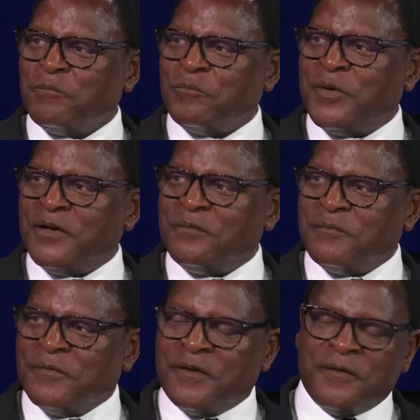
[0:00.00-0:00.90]
but
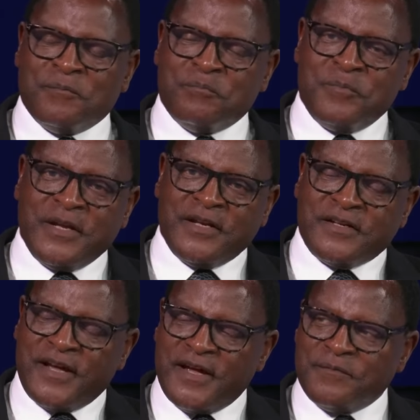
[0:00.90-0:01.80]
many
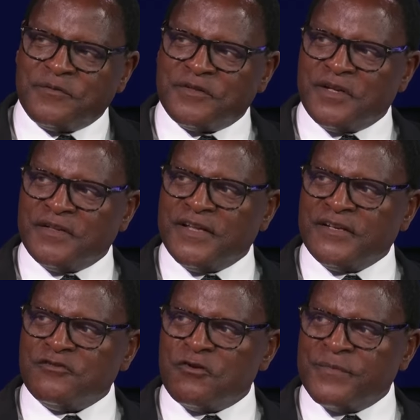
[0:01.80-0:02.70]
times the
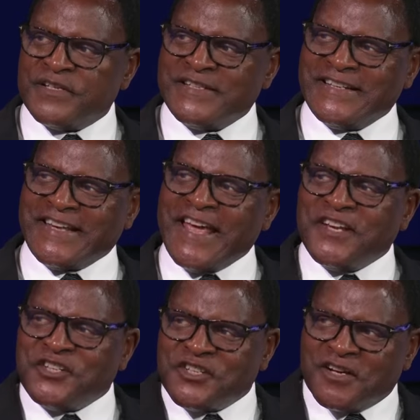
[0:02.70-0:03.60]

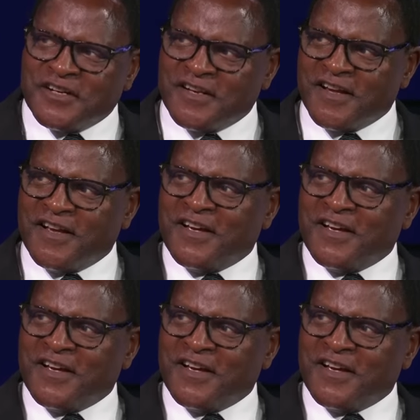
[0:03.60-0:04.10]
domestication